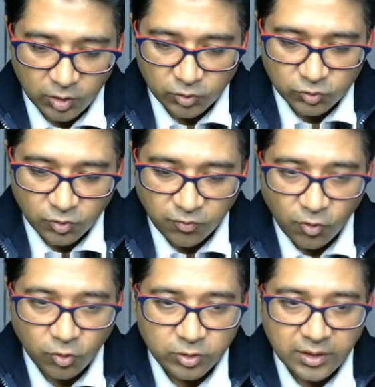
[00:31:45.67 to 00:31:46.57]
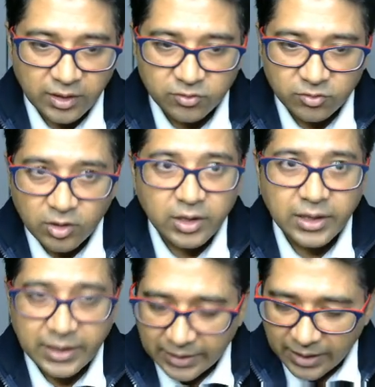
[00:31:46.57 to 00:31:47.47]
So for this
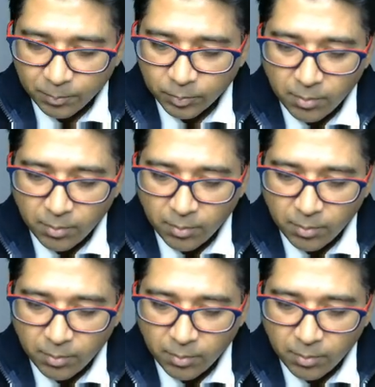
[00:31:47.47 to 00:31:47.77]
grep